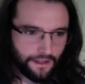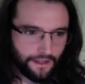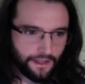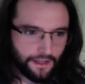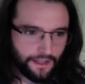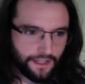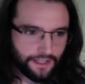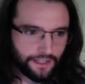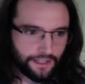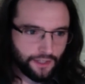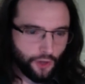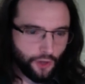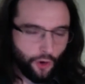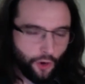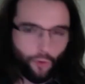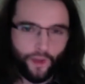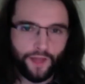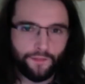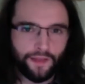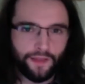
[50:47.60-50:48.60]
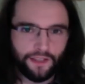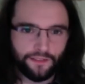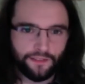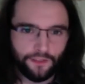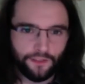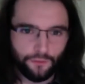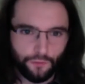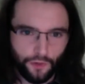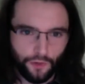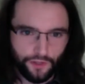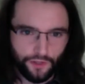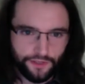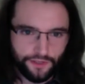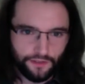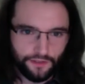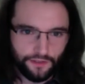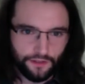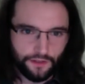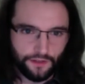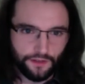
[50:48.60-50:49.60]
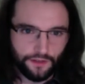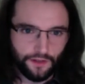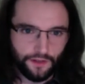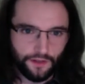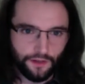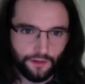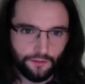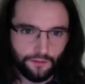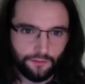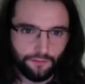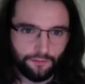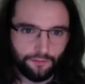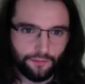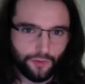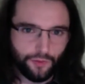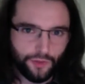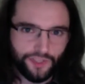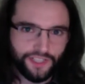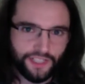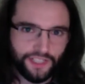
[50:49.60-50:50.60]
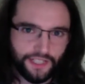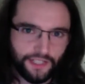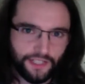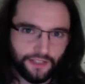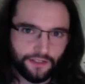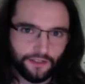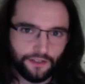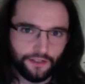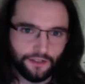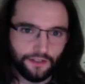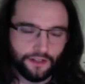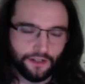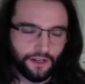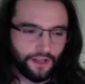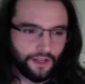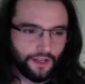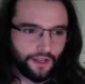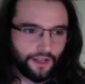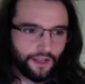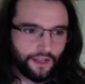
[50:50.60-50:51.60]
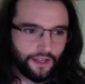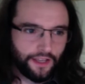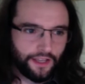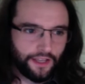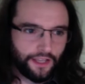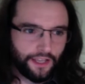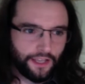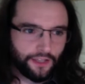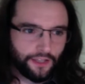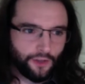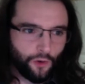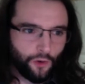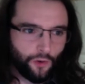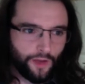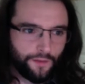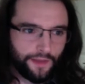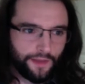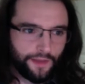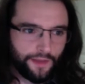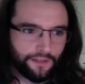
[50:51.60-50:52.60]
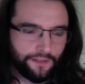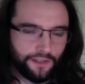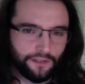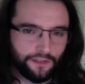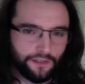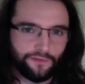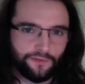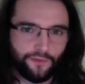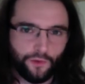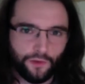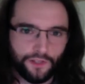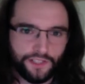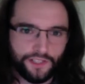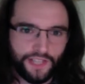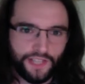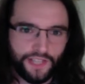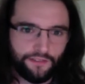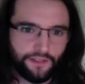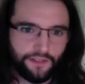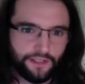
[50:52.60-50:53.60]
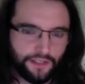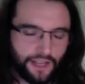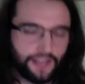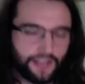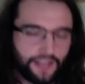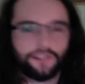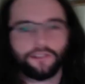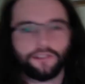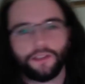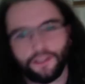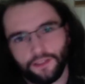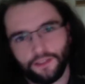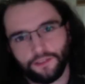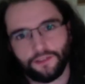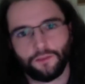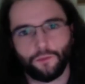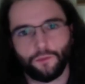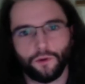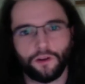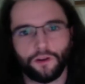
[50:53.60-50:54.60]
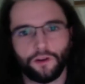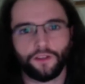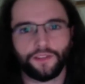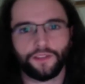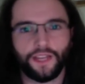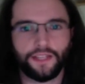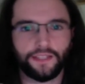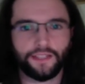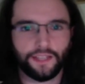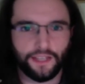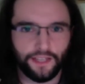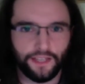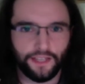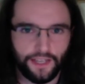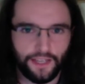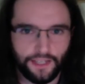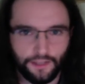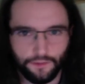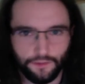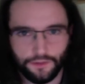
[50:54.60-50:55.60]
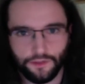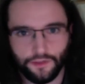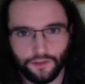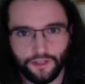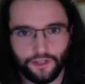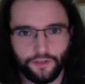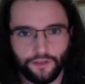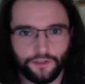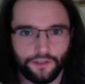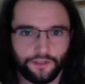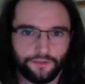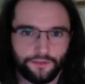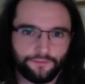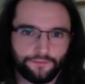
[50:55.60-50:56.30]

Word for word: no way make it feel rushed or pushed in, or in no way made it feel forced. Everything, as you had the word authentic again, I was going to use it.